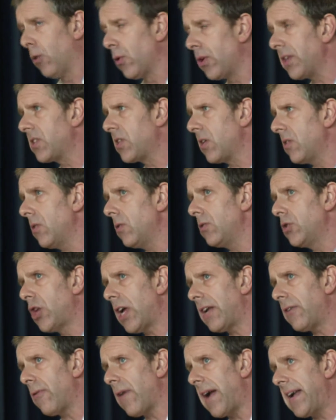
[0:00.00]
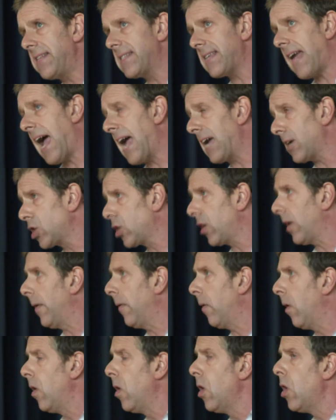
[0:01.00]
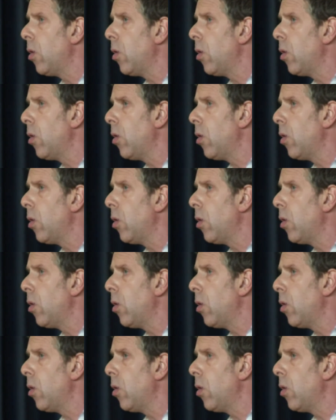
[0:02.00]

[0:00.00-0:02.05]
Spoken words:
order to generate action.